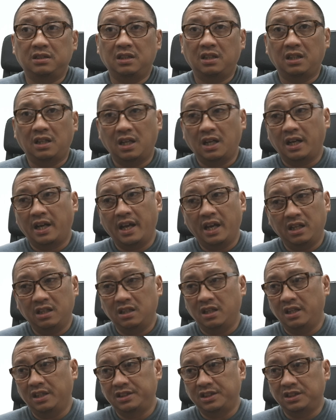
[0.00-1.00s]
And again,
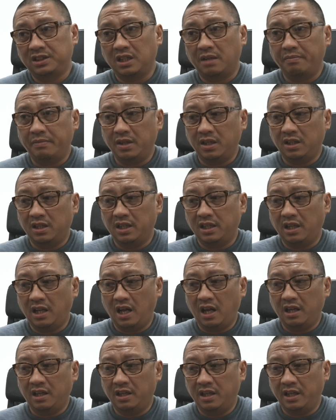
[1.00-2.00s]
this is something
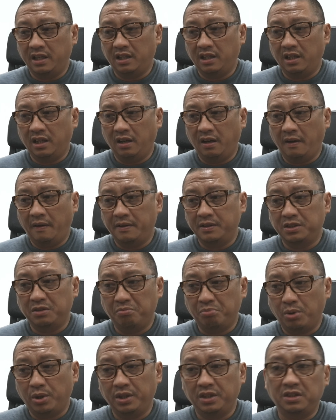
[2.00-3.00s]
that is
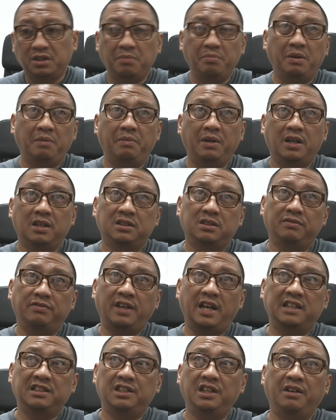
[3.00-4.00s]
important to me because of
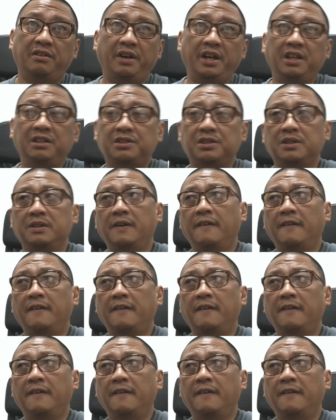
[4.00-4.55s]
casting range,